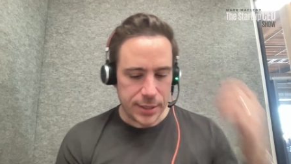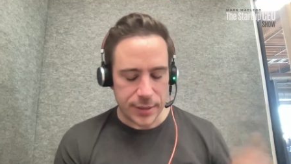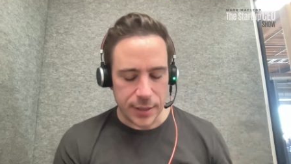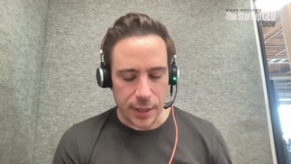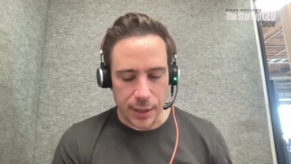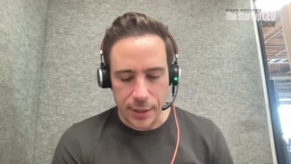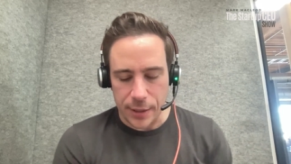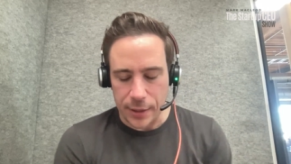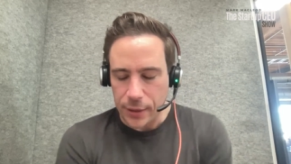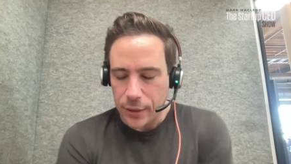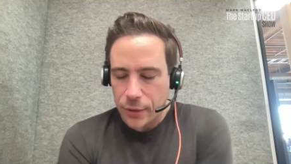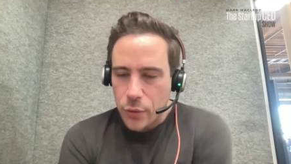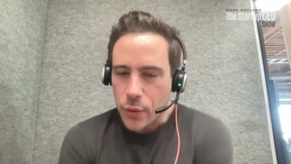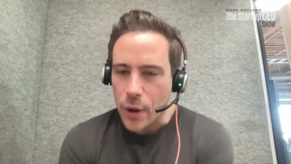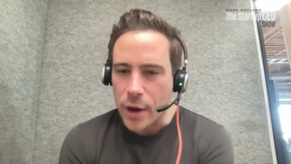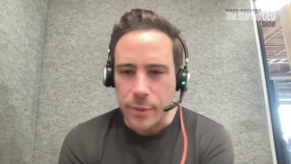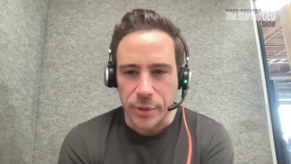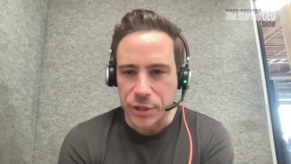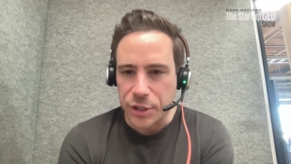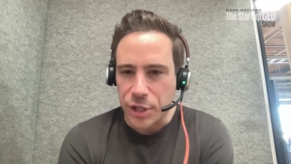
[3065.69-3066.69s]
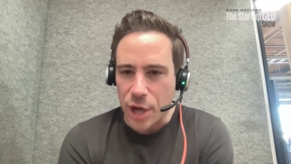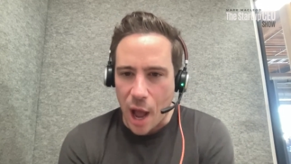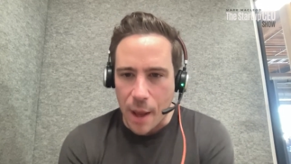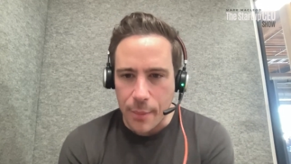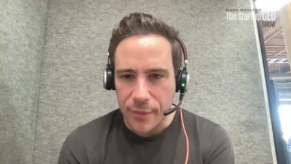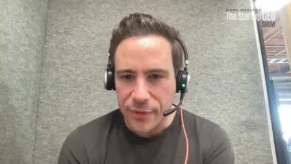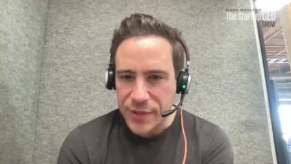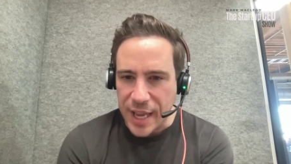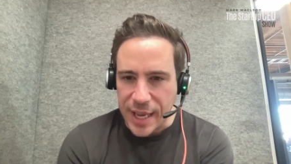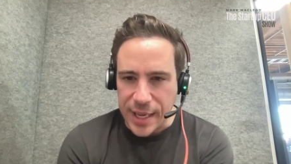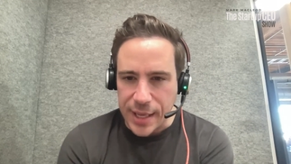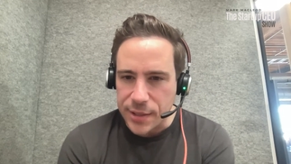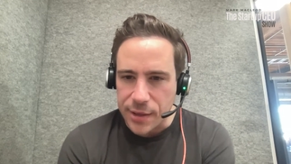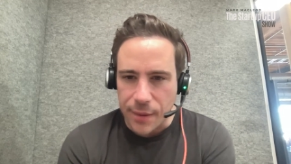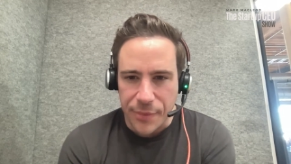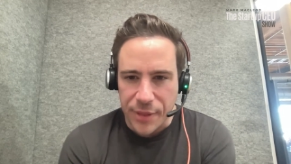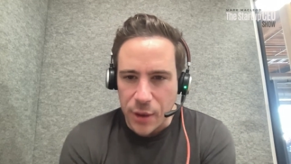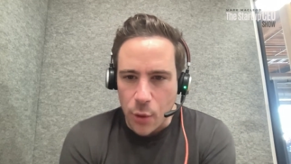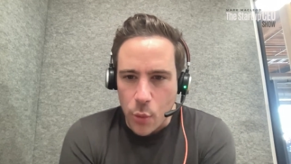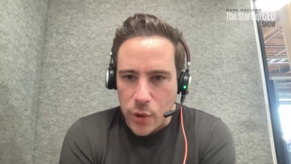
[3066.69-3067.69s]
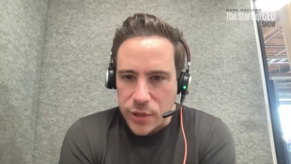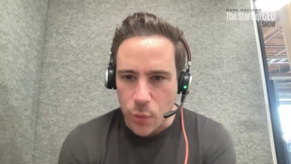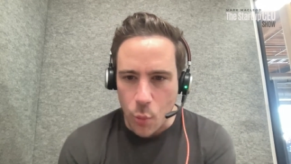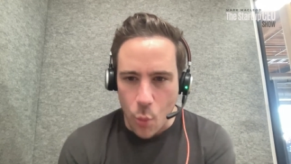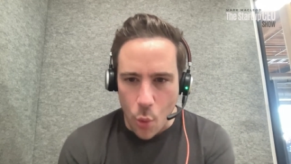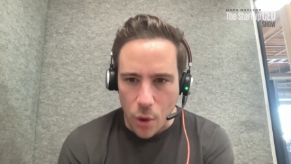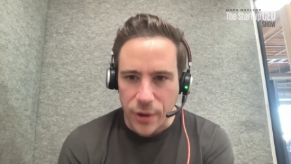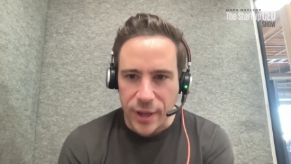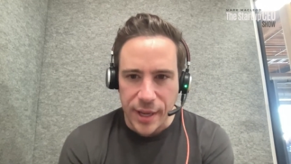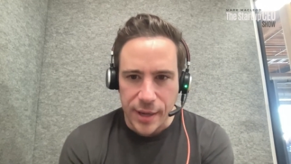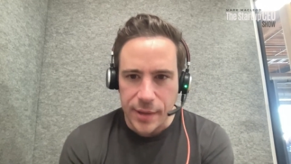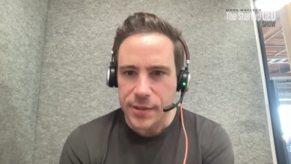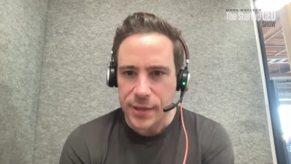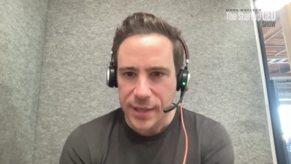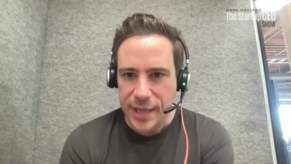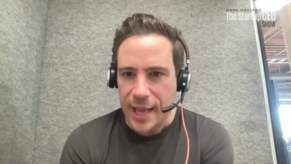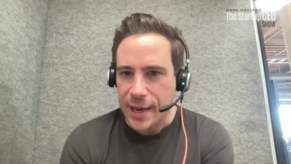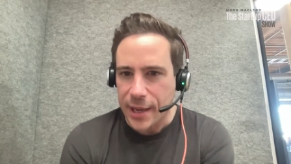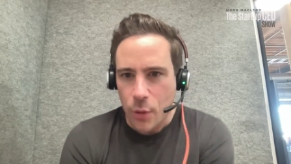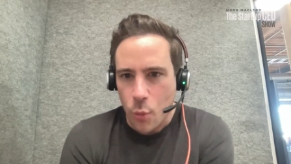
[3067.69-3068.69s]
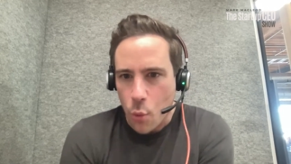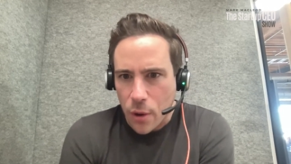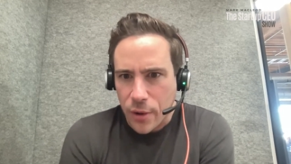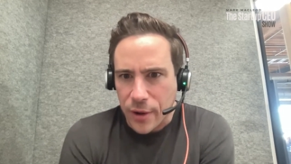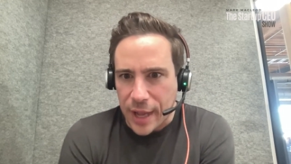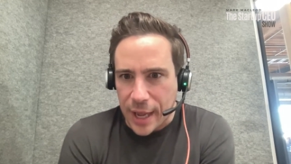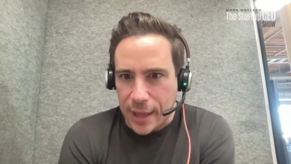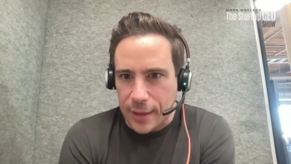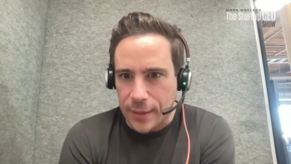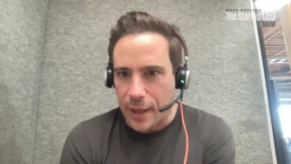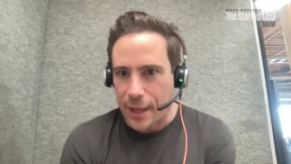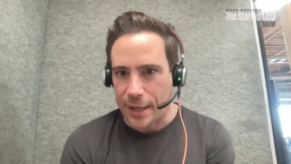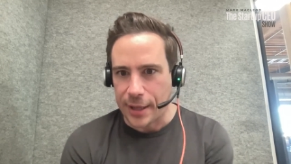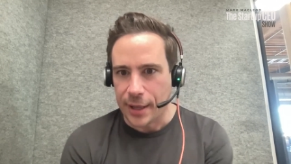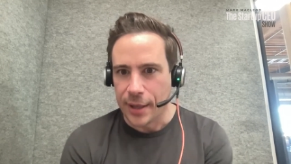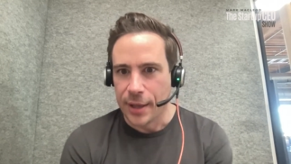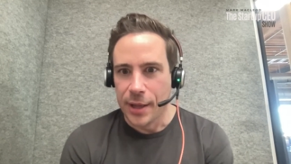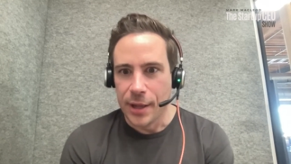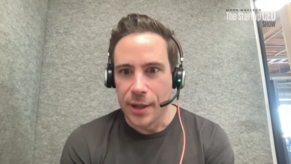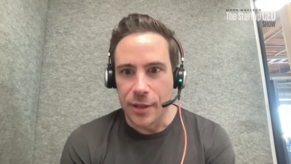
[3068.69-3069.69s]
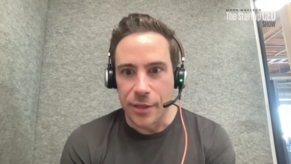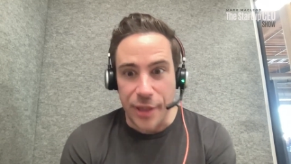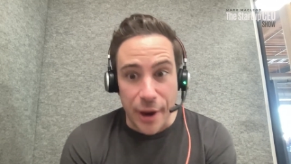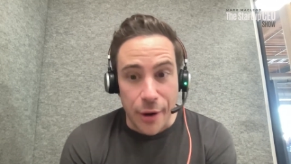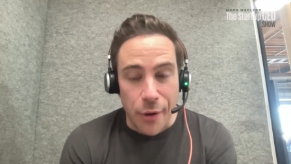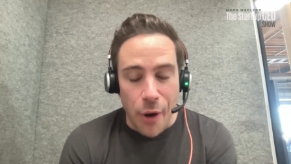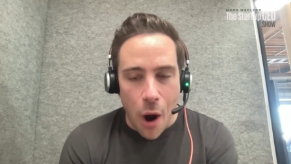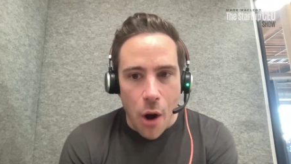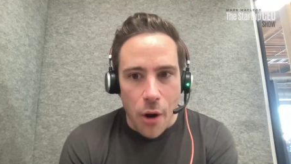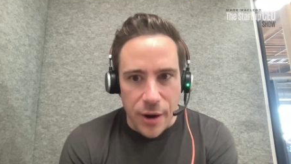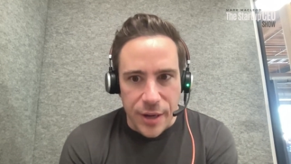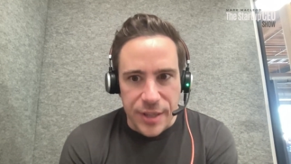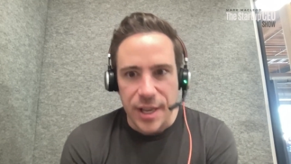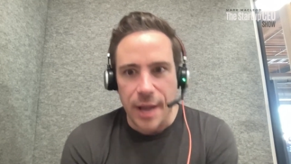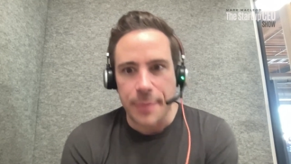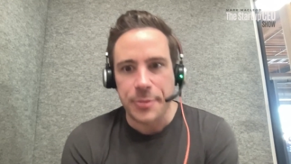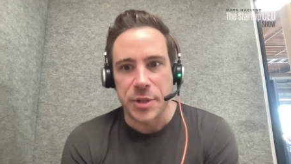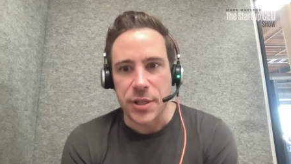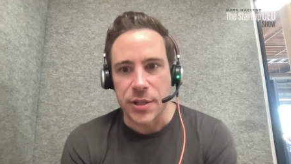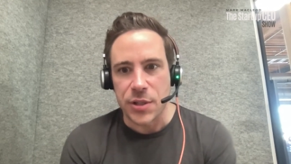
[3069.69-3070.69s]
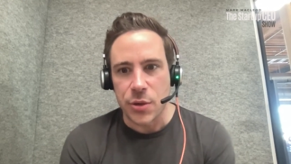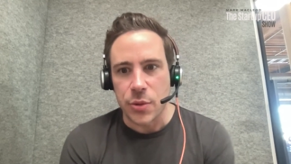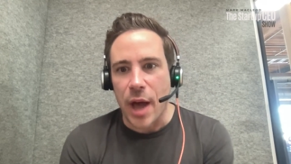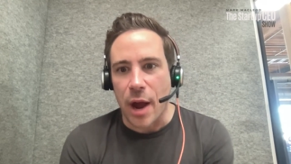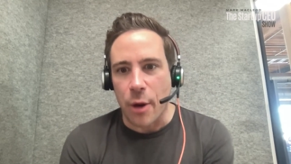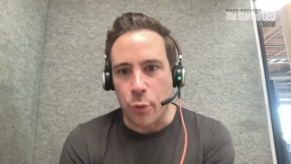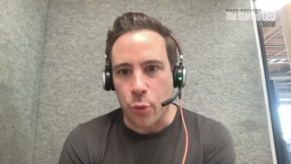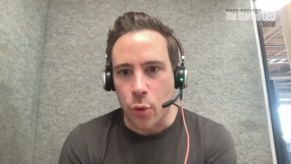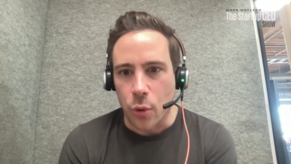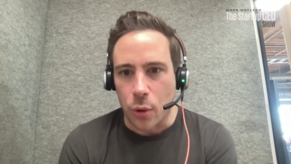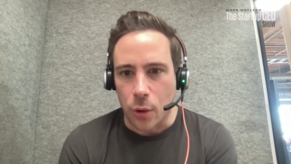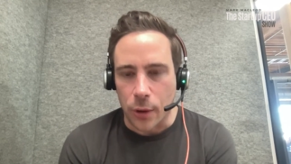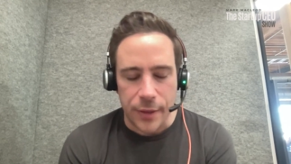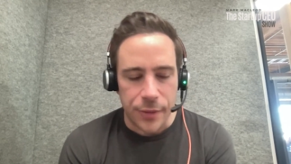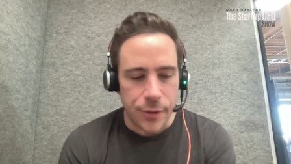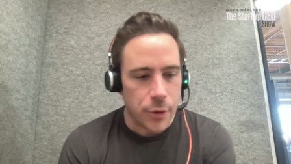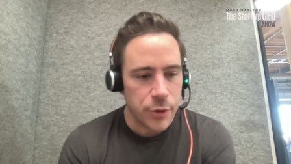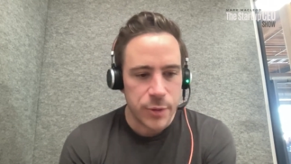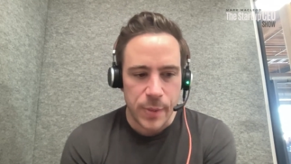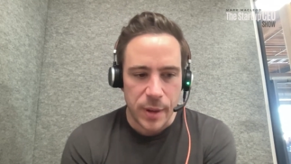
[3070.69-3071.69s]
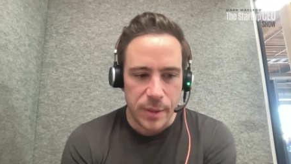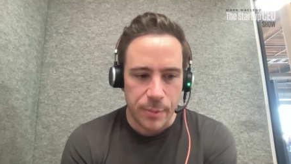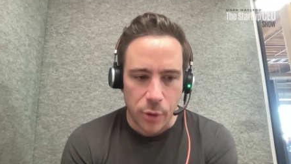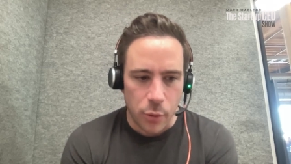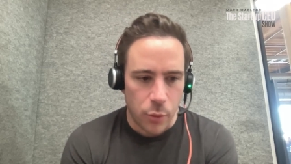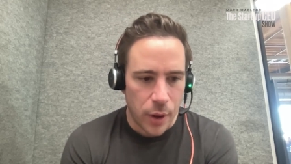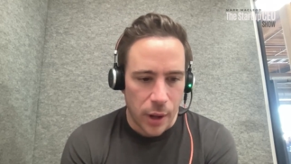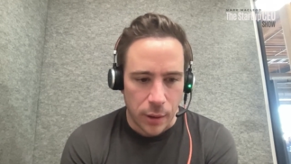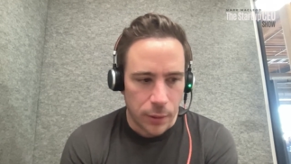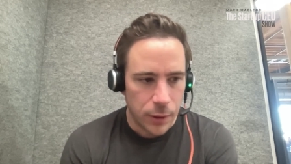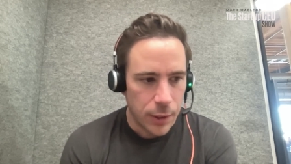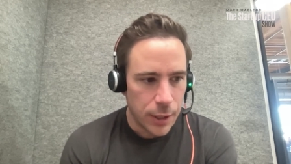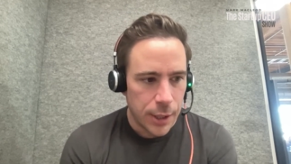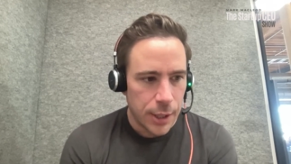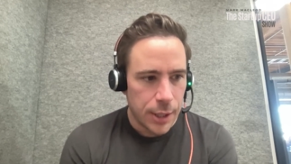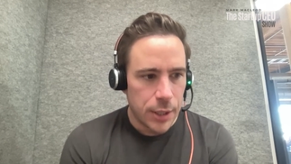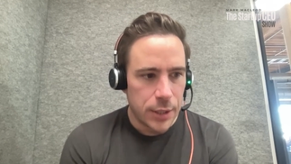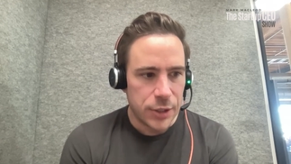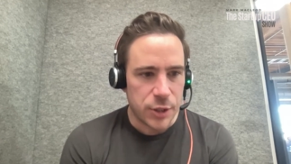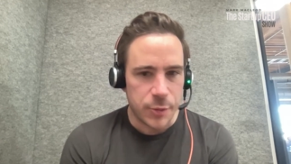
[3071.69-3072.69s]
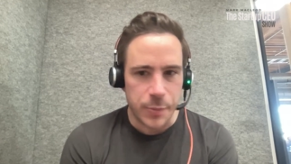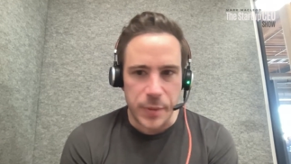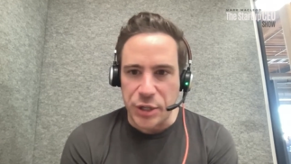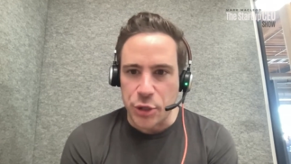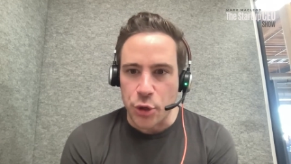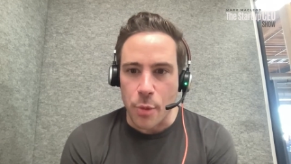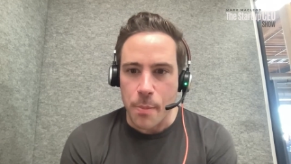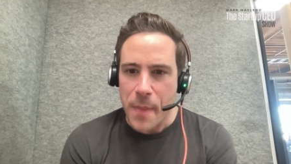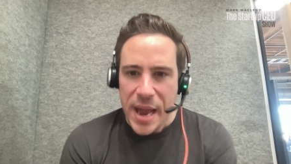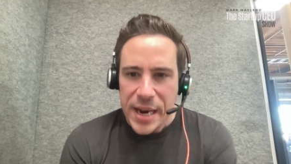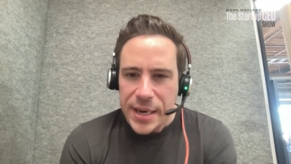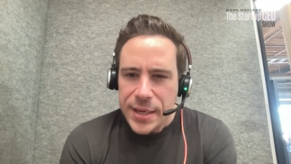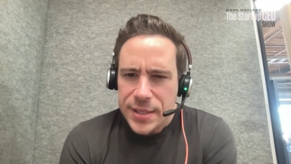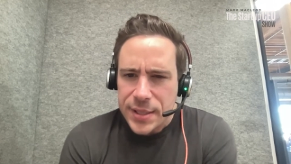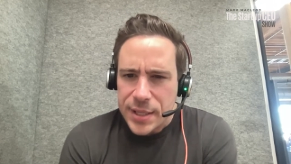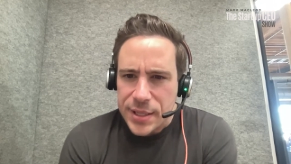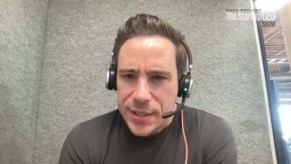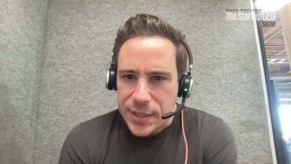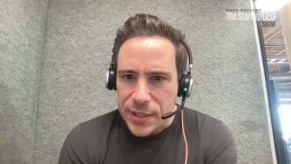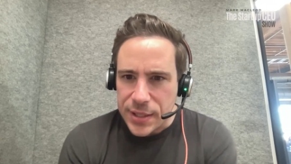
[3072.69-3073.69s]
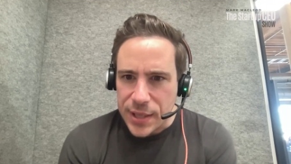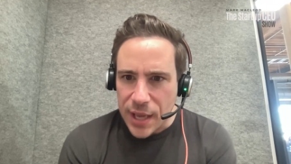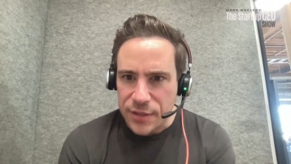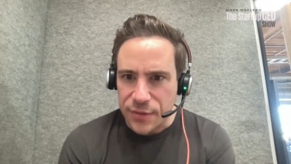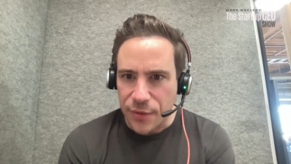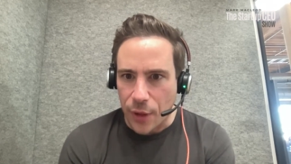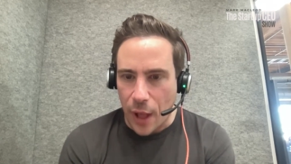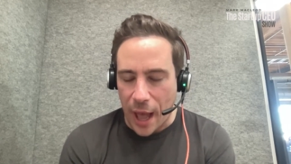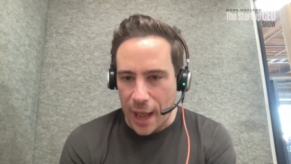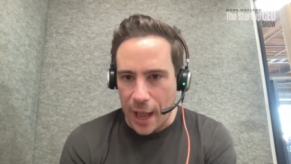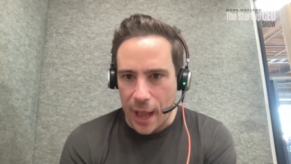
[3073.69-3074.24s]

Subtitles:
He's done an incredible job of taking something that wasn't working to getting it working. Like, there are exceptions to that rule, and those people will just be tremendously successful.